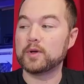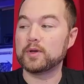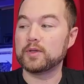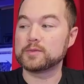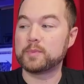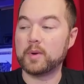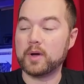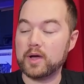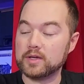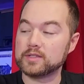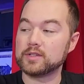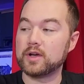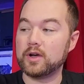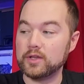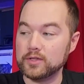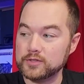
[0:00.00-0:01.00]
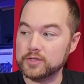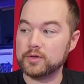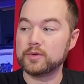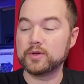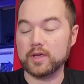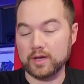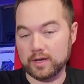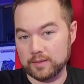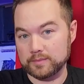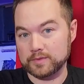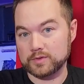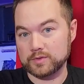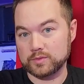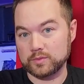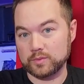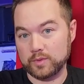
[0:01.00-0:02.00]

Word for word: This box also comes